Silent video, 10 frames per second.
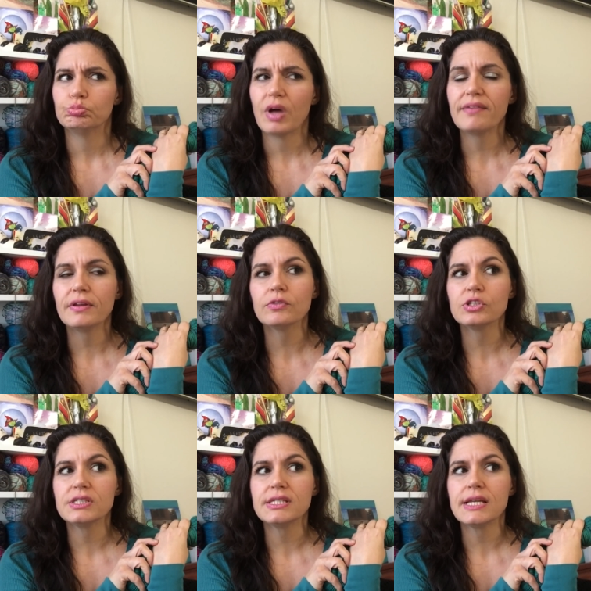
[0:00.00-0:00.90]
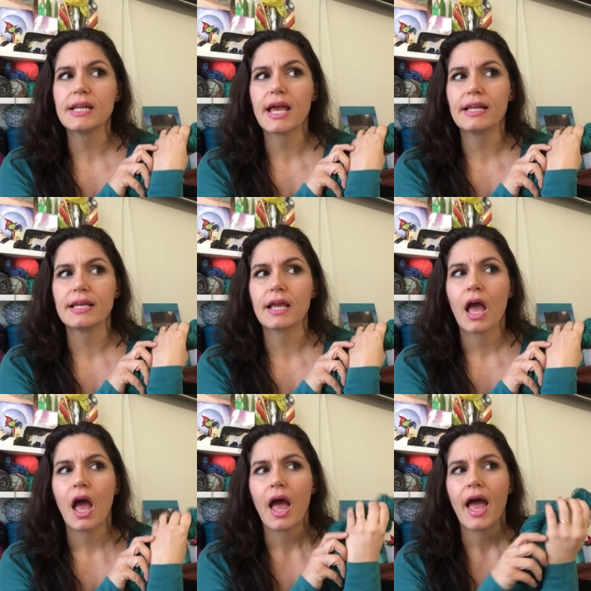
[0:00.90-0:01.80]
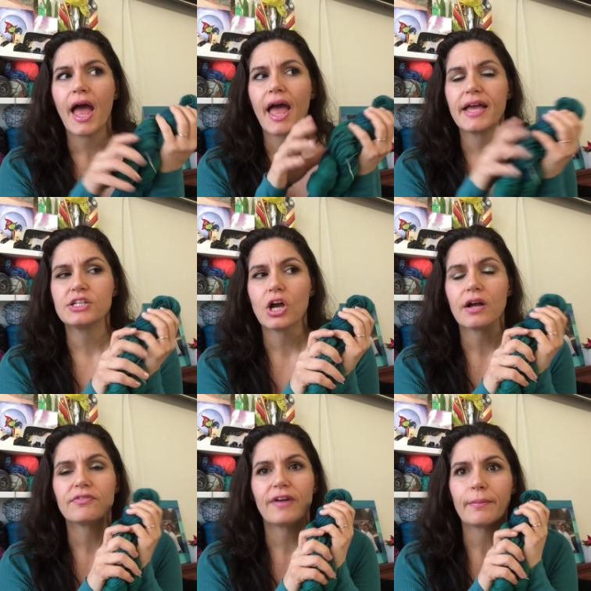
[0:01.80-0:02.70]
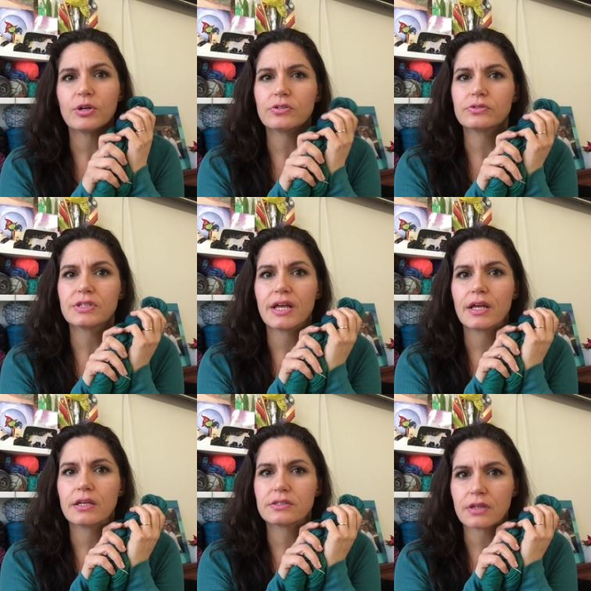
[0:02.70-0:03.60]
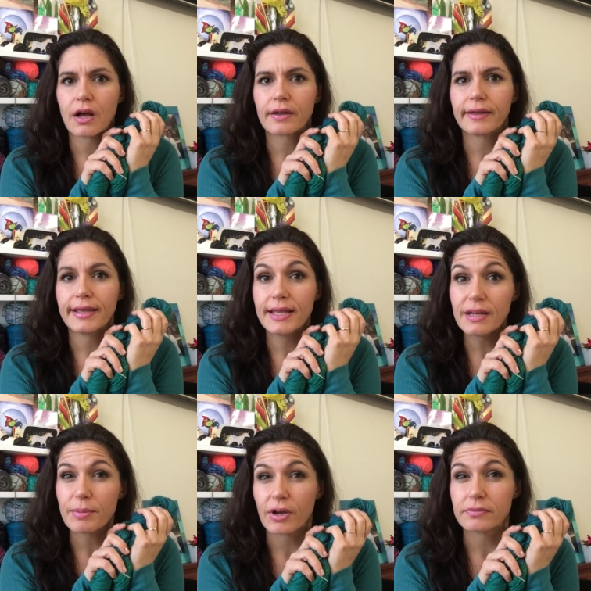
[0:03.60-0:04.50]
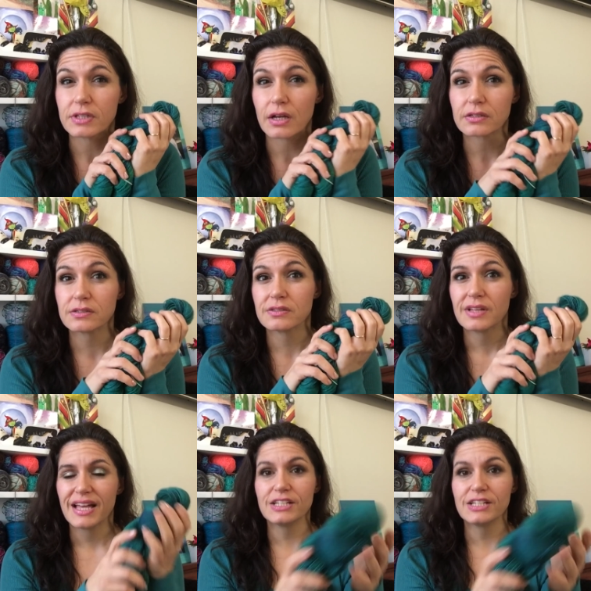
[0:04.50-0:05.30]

I've never seen any Hedgehog Fibers sock in a pair of socks.